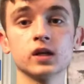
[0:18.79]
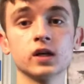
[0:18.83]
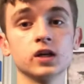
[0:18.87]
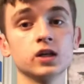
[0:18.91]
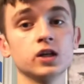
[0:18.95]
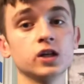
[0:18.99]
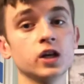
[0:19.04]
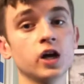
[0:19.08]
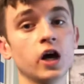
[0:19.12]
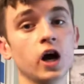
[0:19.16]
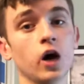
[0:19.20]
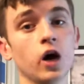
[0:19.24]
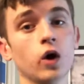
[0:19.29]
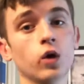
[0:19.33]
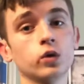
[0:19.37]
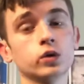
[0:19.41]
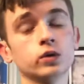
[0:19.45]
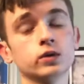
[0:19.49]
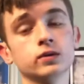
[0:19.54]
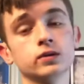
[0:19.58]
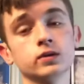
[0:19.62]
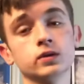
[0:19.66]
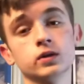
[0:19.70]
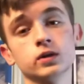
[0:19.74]
You know,
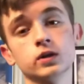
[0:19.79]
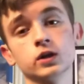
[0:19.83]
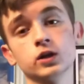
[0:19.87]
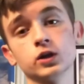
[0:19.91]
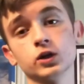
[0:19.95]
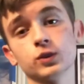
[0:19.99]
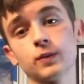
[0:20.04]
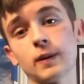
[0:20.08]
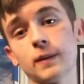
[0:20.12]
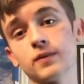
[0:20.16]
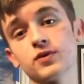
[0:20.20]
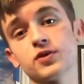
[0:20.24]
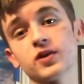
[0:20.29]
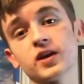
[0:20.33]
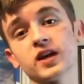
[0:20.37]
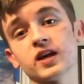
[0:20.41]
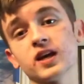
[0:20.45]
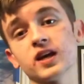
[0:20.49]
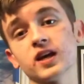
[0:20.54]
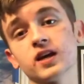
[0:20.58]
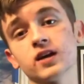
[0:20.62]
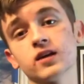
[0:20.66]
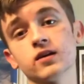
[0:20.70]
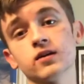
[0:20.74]
you're probably
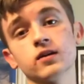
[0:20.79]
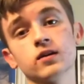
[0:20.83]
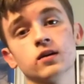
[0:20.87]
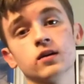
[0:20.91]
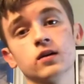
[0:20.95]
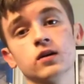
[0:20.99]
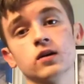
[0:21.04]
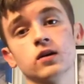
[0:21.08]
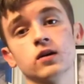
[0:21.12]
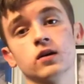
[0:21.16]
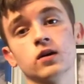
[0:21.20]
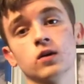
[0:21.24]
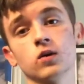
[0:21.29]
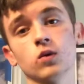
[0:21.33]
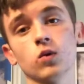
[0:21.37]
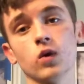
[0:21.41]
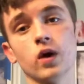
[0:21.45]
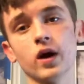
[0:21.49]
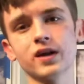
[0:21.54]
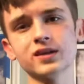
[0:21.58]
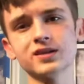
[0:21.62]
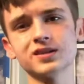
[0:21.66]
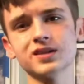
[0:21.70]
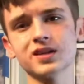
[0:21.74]
thinking,
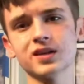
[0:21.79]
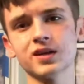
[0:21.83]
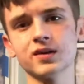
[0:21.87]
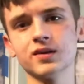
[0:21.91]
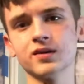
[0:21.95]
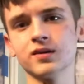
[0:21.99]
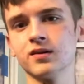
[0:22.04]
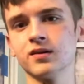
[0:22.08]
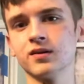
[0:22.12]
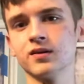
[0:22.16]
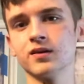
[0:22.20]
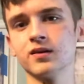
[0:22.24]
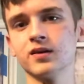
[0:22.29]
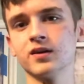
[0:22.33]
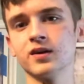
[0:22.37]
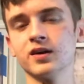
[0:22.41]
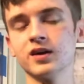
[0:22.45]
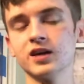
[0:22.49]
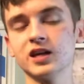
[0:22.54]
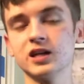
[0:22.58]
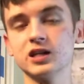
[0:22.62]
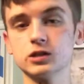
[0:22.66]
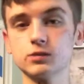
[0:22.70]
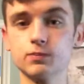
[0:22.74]
what?
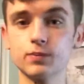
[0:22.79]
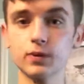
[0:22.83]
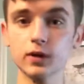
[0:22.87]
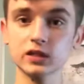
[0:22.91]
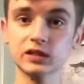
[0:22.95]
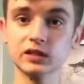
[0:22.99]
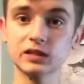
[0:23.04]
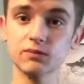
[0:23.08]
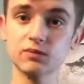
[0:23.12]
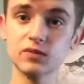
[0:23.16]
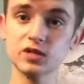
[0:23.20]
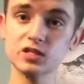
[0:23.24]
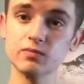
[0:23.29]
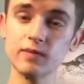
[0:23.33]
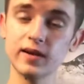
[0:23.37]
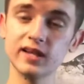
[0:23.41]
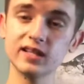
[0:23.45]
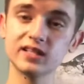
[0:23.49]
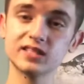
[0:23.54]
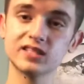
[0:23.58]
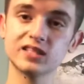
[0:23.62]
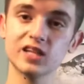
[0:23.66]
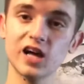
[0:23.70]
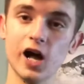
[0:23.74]
He's built up this many
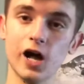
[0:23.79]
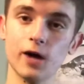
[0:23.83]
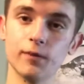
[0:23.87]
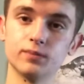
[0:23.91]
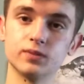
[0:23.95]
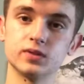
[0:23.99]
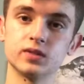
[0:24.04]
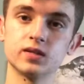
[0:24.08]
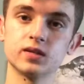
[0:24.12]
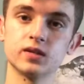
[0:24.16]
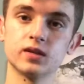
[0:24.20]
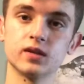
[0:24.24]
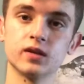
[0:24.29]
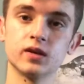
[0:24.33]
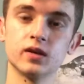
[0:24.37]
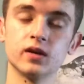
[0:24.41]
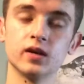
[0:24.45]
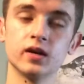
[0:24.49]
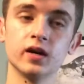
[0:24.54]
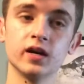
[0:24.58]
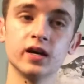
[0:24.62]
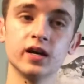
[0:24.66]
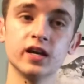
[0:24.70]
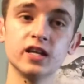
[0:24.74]
subs.
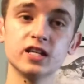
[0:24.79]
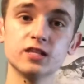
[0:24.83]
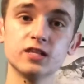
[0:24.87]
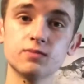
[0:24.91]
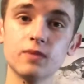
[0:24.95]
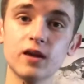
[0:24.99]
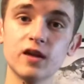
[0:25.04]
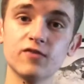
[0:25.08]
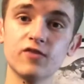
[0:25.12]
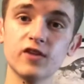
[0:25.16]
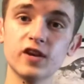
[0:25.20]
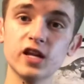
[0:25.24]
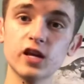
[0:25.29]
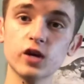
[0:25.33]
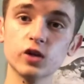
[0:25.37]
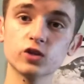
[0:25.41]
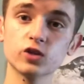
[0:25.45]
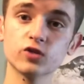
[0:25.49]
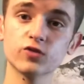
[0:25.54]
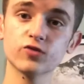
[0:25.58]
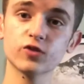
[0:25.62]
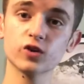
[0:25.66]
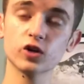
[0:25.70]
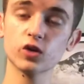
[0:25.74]
He's made videos
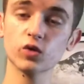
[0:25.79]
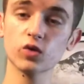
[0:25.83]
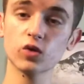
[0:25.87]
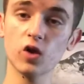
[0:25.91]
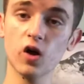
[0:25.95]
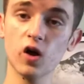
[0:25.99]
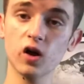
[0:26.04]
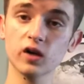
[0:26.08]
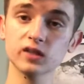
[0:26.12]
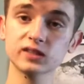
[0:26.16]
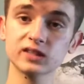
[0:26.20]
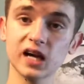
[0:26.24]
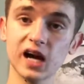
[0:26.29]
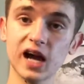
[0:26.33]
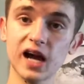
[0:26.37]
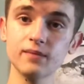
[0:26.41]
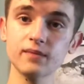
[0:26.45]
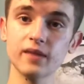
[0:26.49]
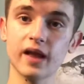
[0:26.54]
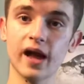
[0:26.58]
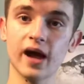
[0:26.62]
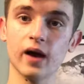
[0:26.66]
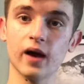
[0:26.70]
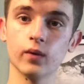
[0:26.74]
for a long time
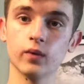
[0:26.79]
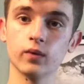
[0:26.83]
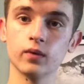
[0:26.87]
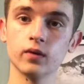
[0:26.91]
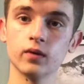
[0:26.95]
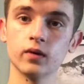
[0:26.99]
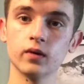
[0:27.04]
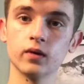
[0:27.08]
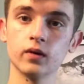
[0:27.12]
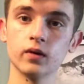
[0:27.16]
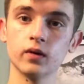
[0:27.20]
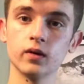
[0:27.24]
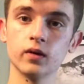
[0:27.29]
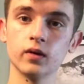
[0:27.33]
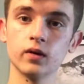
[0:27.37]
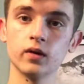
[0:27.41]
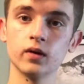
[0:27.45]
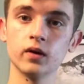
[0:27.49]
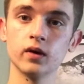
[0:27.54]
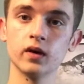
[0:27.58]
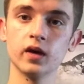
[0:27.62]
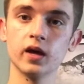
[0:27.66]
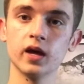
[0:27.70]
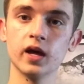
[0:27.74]
now.
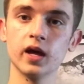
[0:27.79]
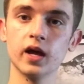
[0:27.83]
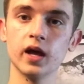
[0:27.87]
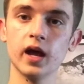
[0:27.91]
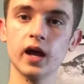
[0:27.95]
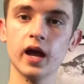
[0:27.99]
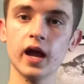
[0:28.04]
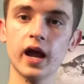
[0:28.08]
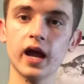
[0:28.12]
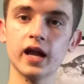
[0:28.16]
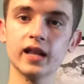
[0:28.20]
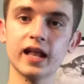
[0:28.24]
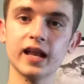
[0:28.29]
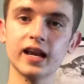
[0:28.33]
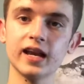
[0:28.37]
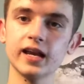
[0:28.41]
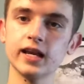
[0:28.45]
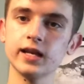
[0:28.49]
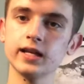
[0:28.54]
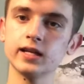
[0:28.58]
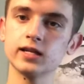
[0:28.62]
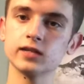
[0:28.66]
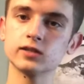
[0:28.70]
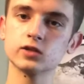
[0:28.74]
And that
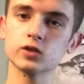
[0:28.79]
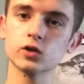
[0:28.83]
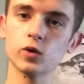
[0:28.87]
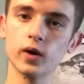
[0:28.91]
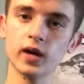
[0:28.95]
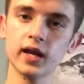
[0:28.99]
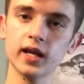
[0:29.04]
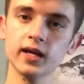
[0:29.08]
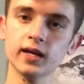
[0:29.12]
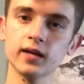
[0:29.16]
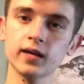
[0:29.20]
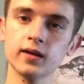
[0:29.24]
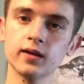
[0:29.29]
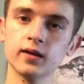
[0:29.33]
idiot's quitting?